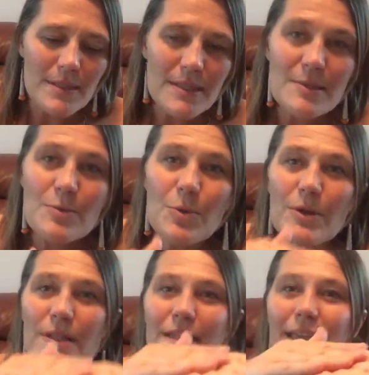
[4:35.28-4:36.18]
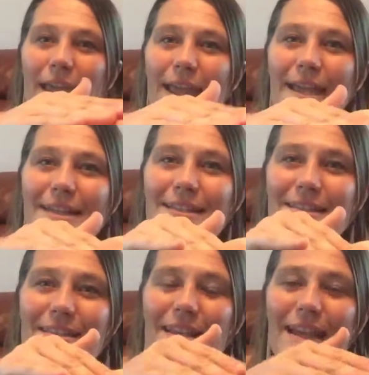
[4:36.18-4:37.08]
Swirling the
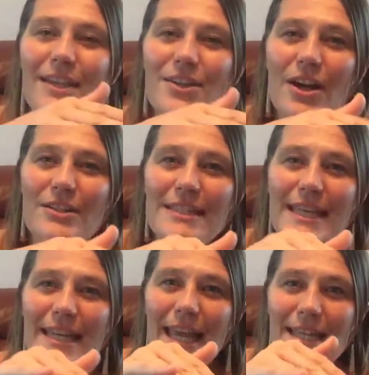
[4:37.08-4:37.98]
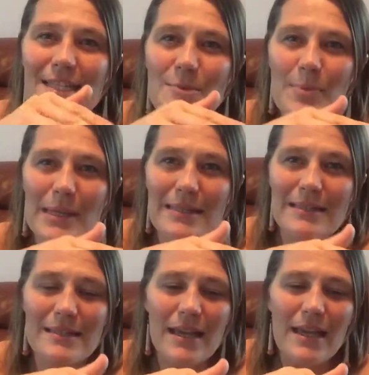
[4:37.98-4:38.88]
hands. I hear our DNA
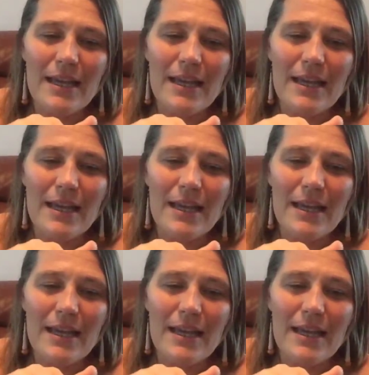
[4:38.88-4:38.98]
spins